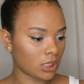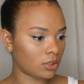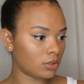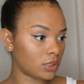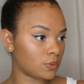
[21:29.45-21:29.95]

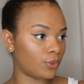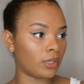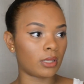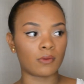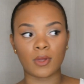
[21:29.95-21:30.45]
hoes
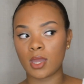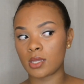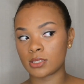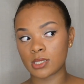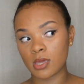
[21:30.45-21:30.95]
would have
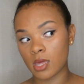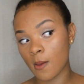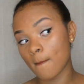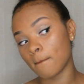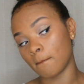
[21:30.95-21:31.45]
hated
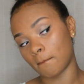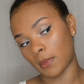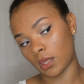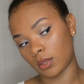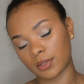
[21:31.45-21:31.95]

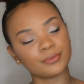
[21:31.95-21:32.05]
me